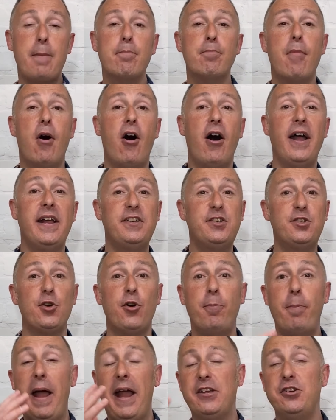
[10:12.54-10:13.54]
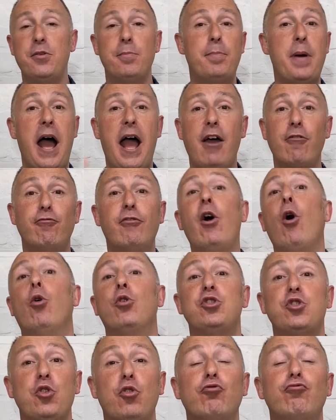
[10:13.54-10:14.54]
my sort of uh, or
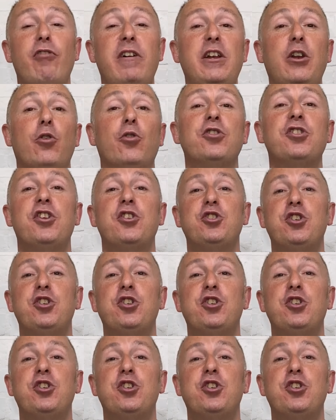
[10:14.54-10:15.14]
sort of relaunched,